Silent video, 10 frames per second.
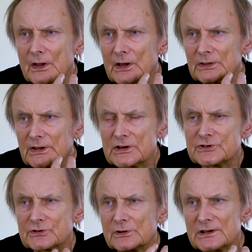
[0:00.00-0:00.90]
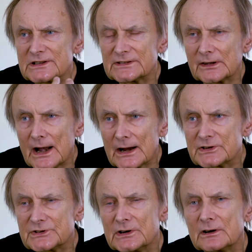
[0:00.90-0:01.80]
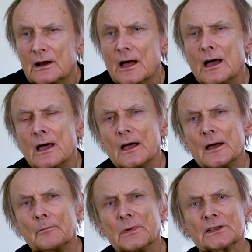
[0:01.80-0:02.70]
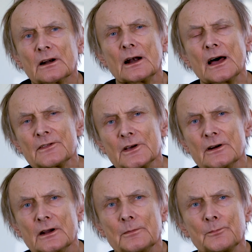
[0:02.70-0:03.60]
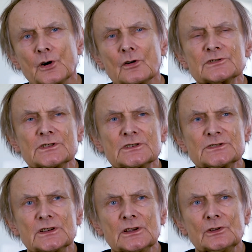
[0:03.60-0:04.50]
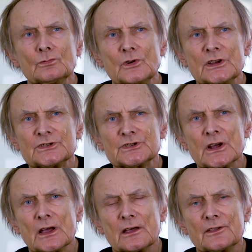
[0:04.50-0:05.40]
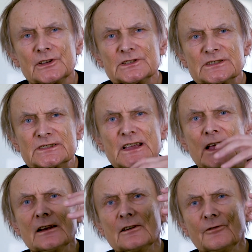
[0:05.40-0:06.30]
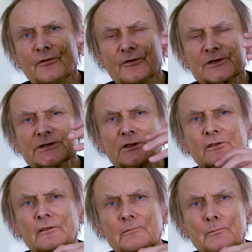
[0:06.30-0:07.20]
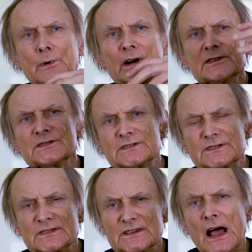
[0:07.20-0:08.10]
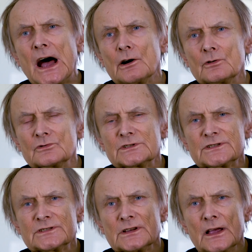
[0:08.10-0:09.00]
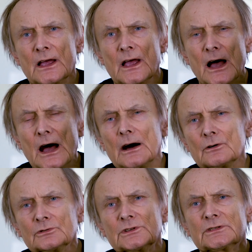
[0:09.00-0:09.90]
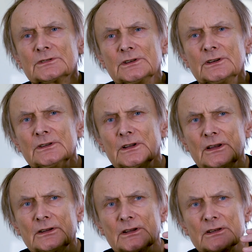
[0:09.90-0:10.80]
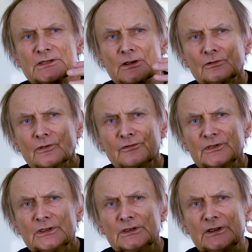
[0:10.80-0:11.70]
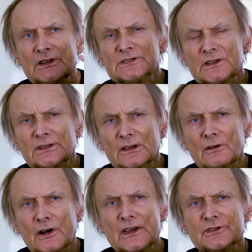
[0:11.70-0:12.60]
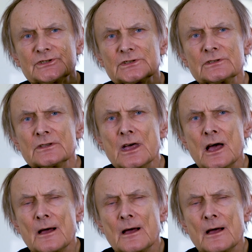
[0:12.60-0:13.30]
intentional structure, but rather a process in which the self sort of bursts out, out in, in a sort of disintegration.